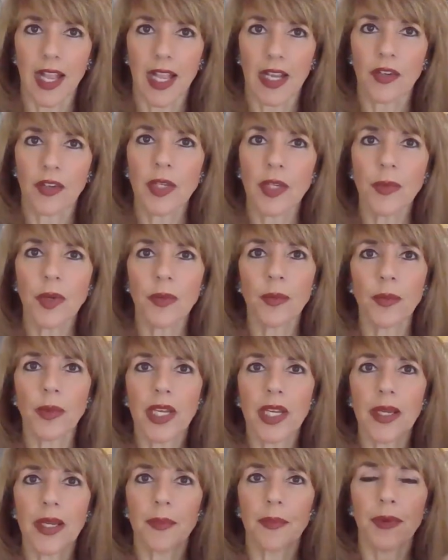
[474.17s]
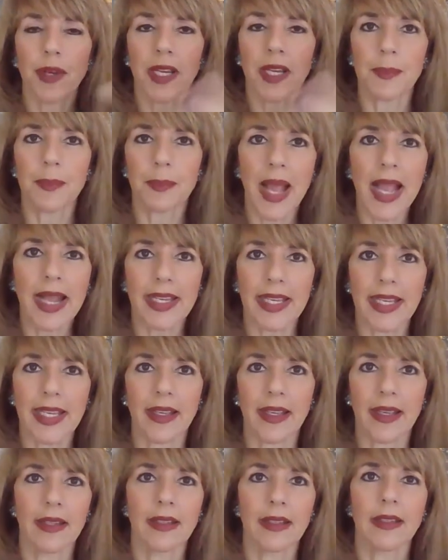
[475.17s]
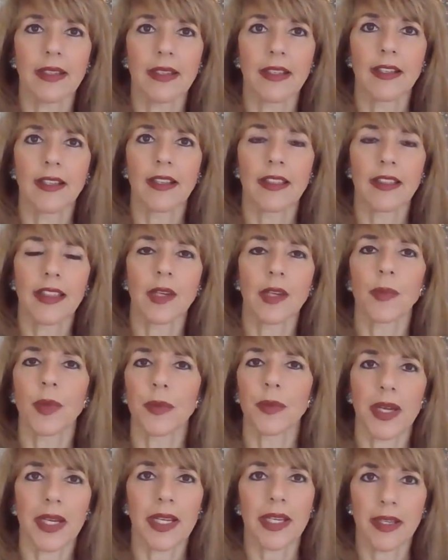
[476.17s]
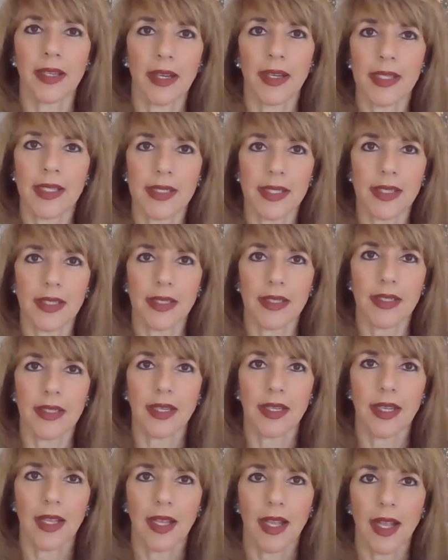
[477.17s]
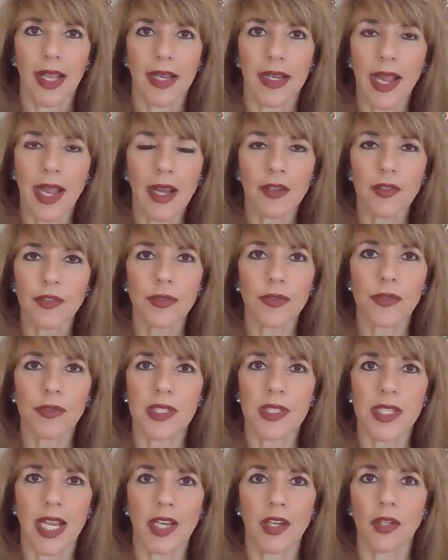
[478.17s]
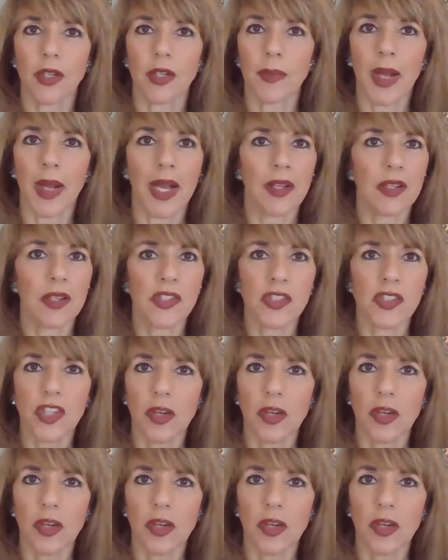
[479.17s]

And only when we bring it back here, then we recognise it. And how true is that about